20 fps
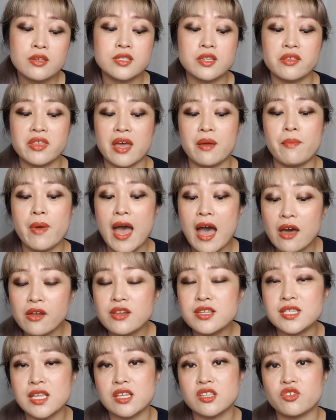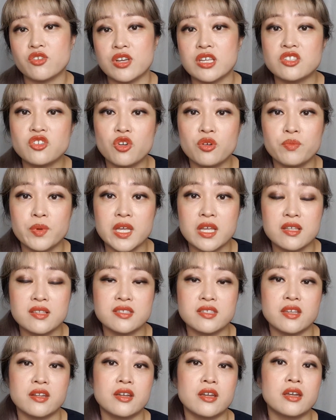so that powder sunscreens could be
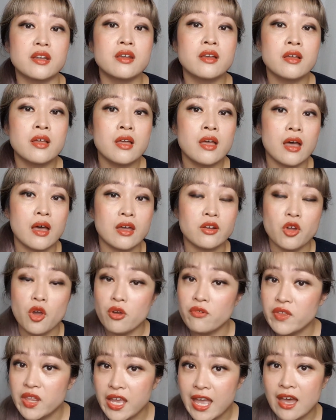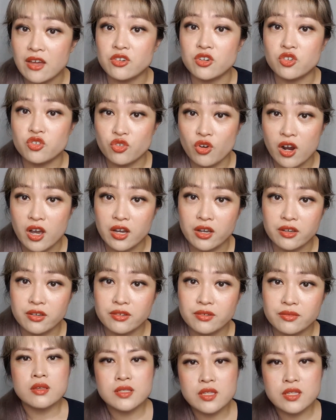considered an over the counter drug.